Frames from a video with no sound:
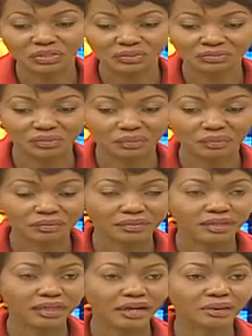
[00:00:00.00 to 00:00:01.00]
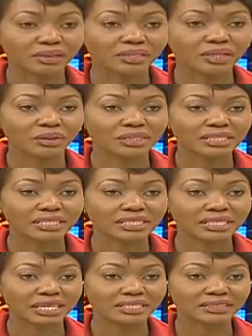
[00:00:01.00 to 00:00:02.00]
from Carole Kinoti
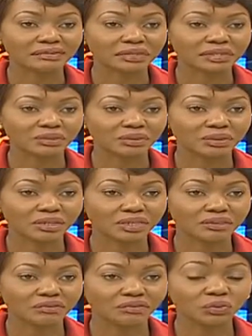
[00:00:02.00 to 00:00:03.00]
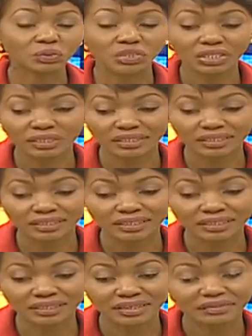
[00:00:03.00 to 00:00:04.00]
Designs, even as we look at the future?
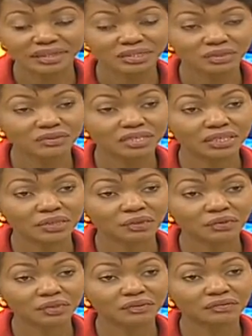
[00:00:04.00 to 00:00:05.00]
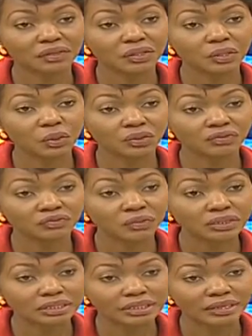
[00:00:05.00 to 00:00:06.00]
Even as you've started off on a very hot
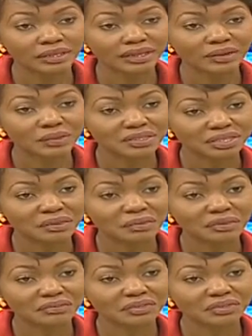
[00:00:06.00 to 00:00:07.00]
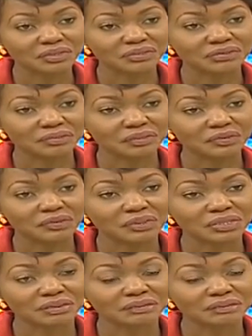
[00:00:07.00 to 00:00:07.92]
footing, what can we envision from the future?